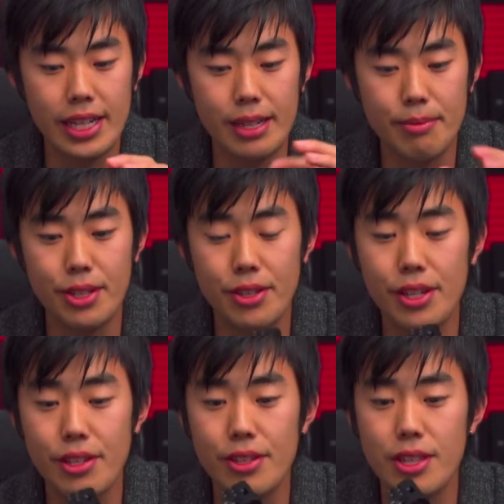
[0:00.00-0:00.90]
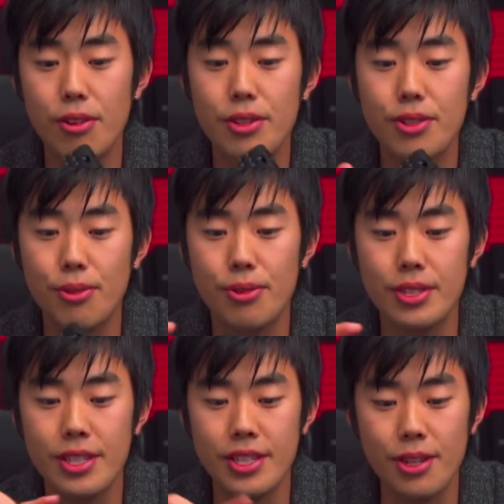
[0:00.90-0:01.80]
So you can use long screws
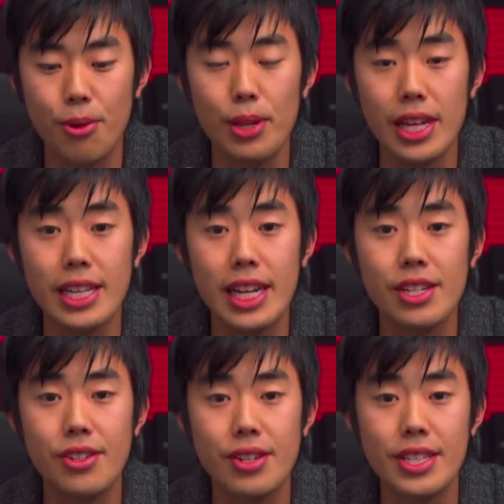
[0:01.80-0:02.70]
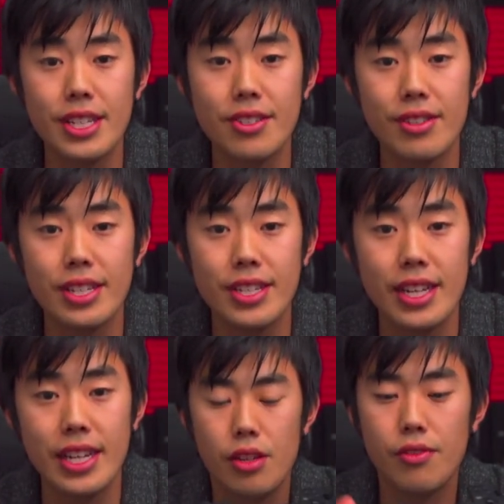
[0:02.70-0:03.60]
to securely attach your accessories.
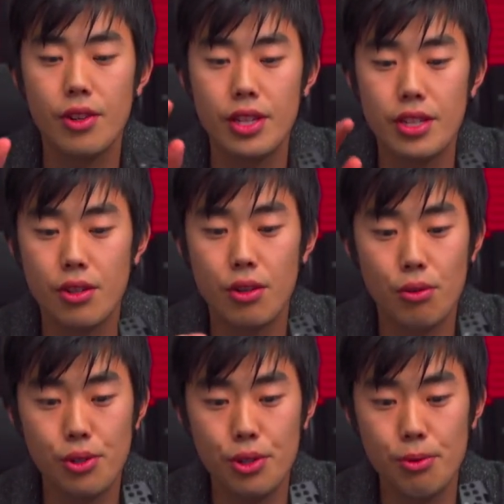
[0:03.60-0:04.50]
You've got this cold shoe